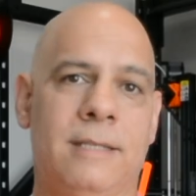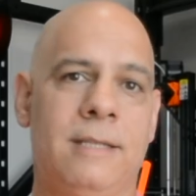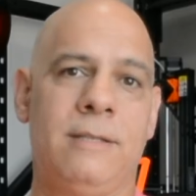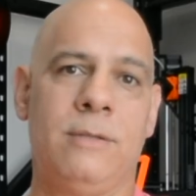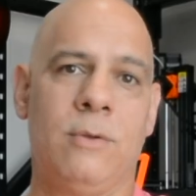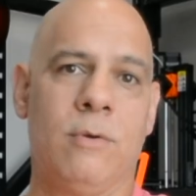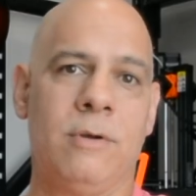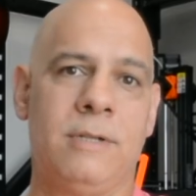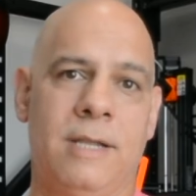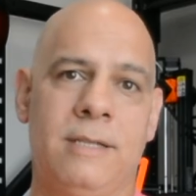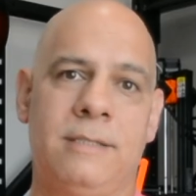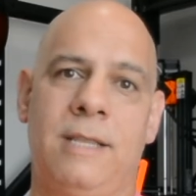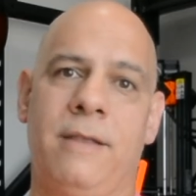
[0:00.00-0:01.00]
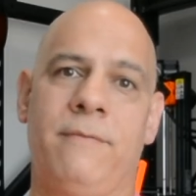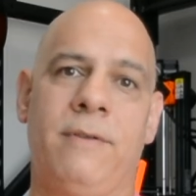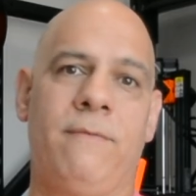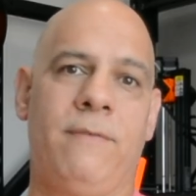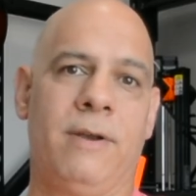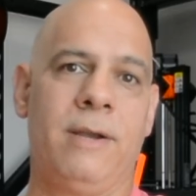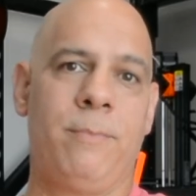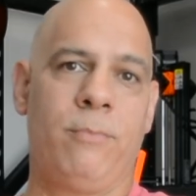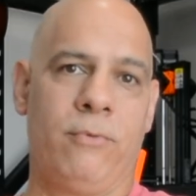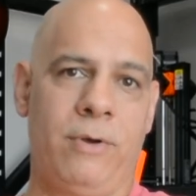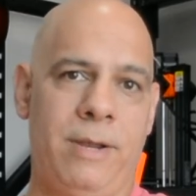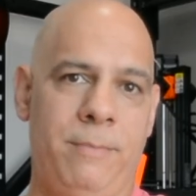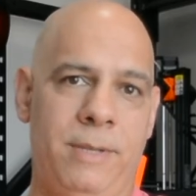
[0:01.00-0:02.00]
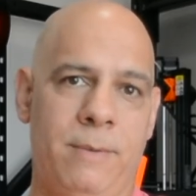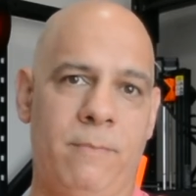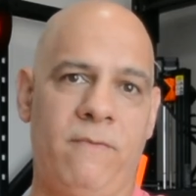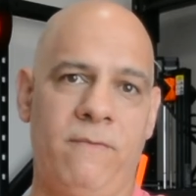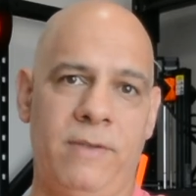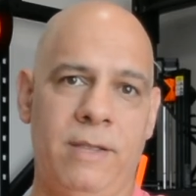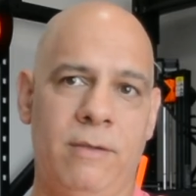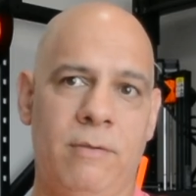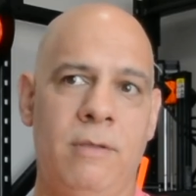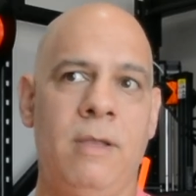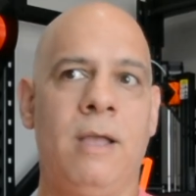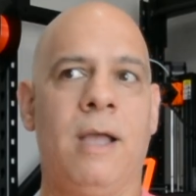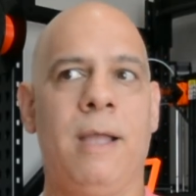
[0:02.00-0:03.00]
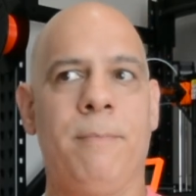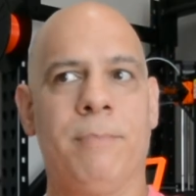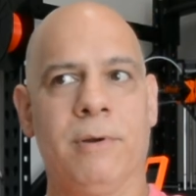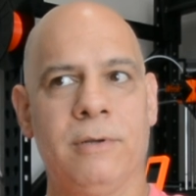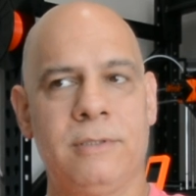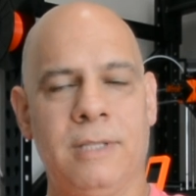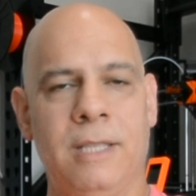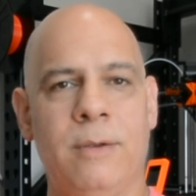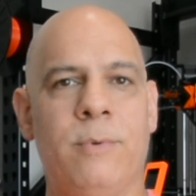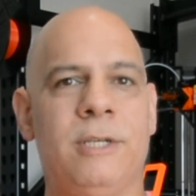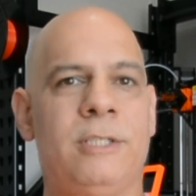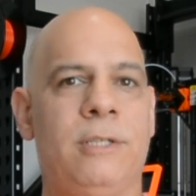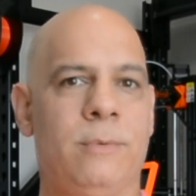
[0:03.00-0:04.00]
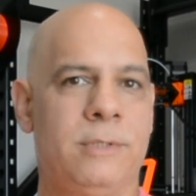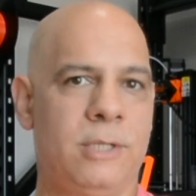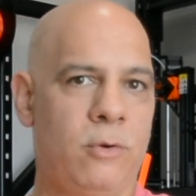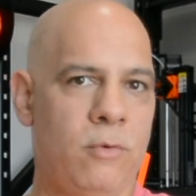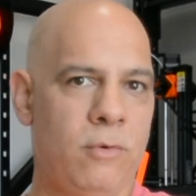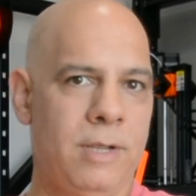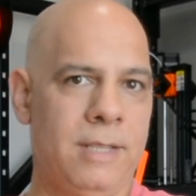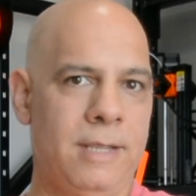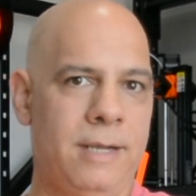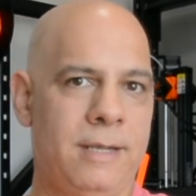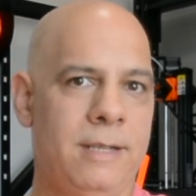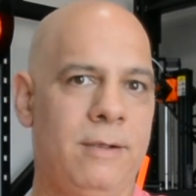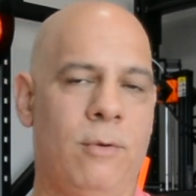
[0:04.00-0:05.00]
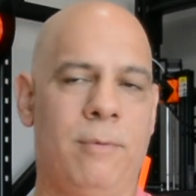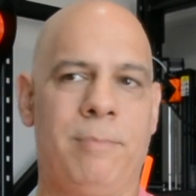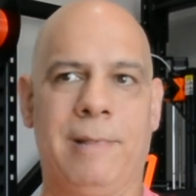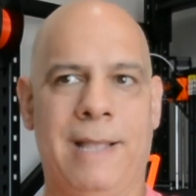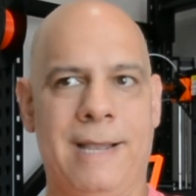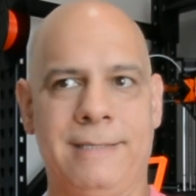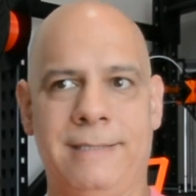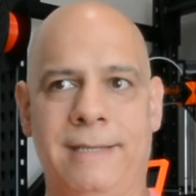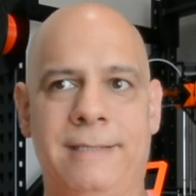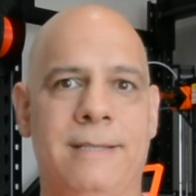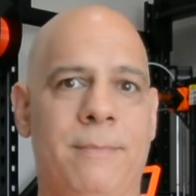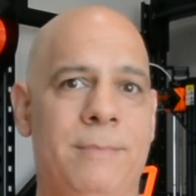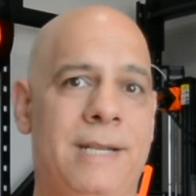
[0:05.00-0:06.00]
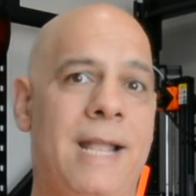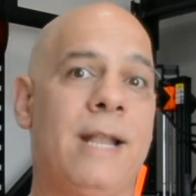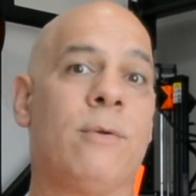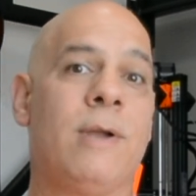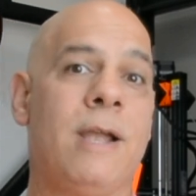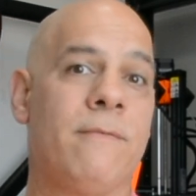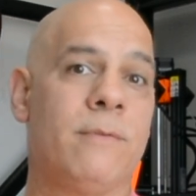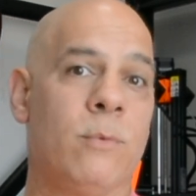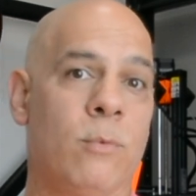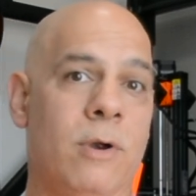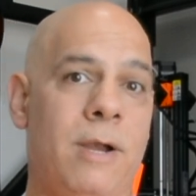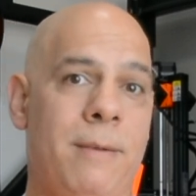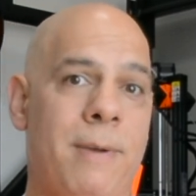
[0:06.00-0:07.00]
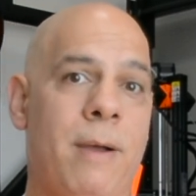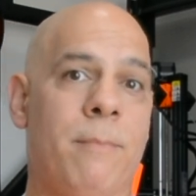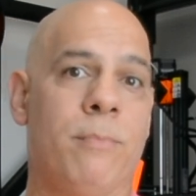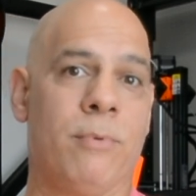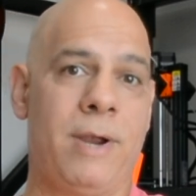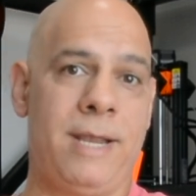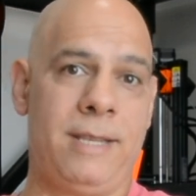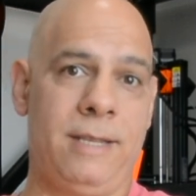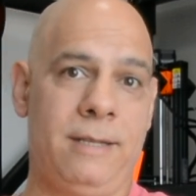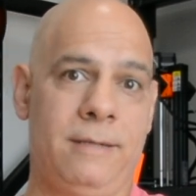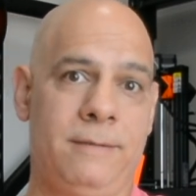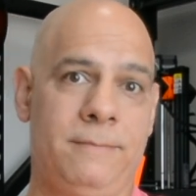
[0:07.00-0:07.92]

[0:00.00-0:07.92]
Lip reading: lid and door does give it a very premium feel. I personally wish it was acrylic or plastic, something I don't have to worry about breaking.